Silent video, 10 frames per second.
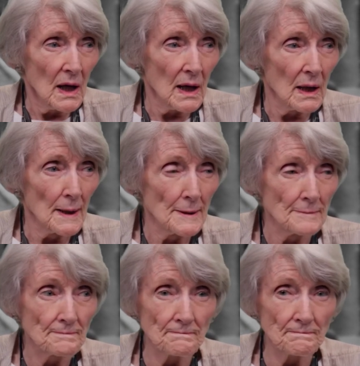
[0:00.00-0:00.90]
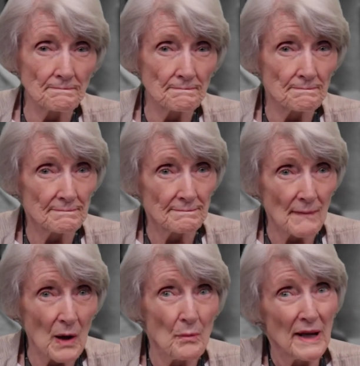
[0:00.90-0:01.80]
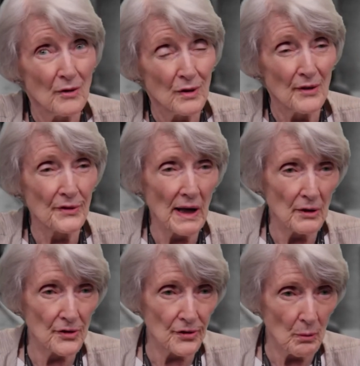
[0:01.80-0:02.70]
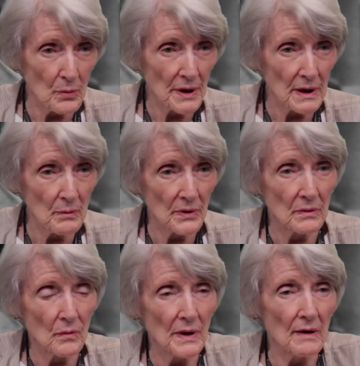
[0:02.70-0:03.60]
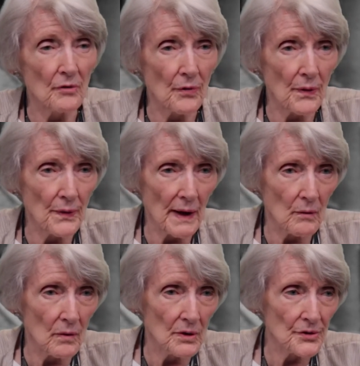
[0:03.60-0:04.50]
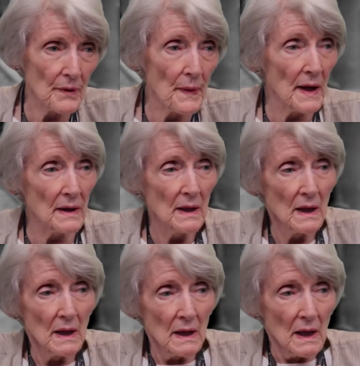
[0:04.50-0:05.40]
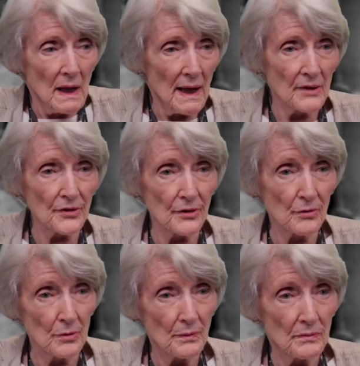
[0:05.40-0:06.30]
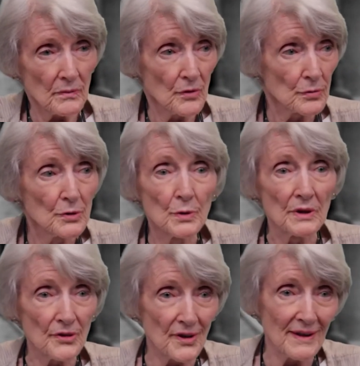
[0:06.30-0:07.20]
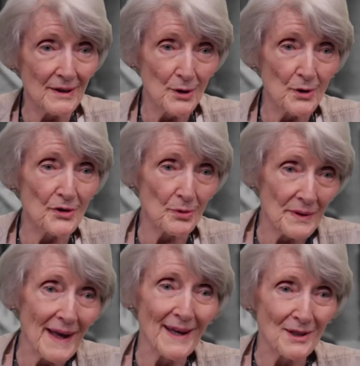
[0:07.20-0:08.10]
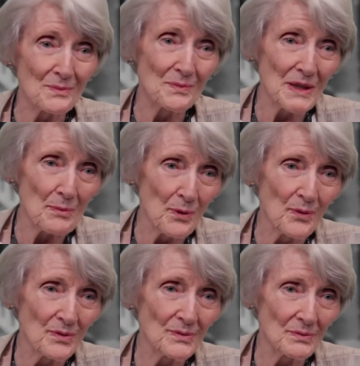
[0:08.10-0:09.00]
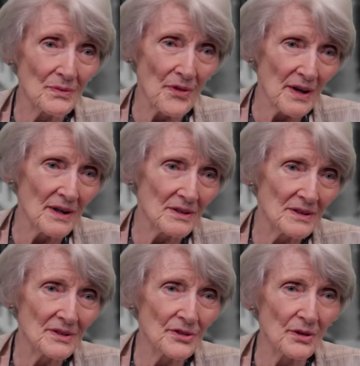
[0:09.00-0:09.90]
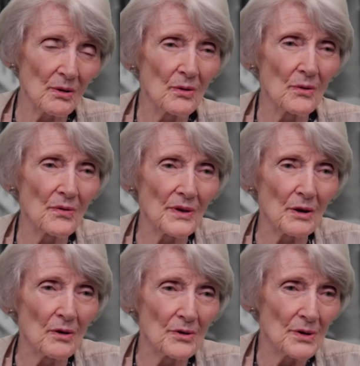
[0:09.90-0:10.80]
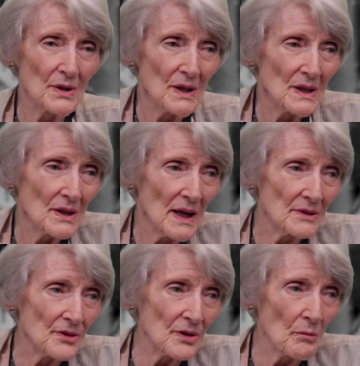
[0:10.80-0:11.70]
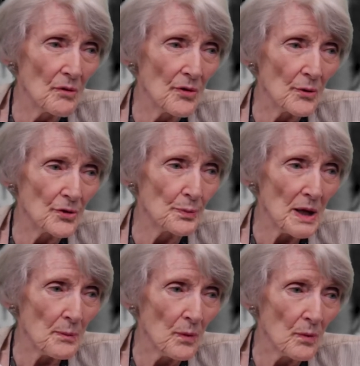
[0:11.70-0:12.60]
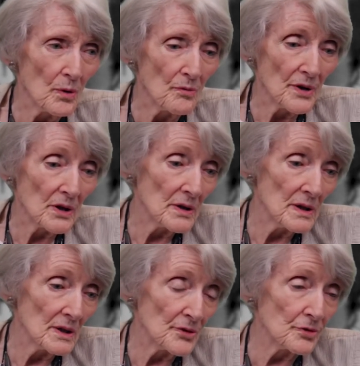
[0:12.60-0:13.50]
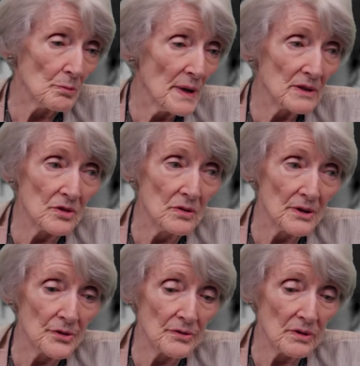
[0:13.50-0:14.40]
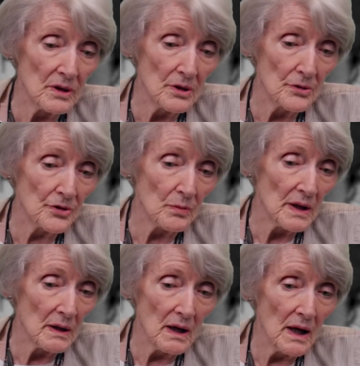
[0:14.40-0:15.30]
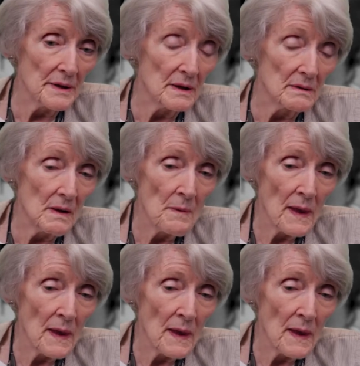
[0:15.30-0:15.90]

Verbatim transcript: um, may have left out somebody, but whatever that was. And then, as the group grew in St. Louis, we added people there. So there are, and some of those people were very instrumental as the years went on in